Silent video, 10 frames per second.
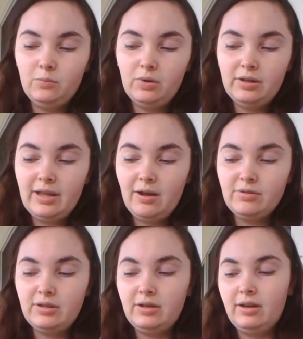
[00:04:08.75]

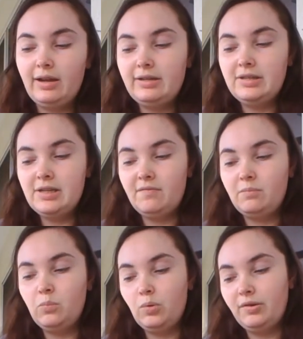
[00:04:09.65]

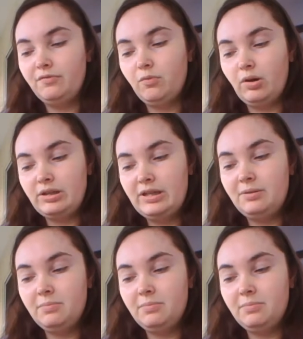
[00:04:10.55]
1,097.14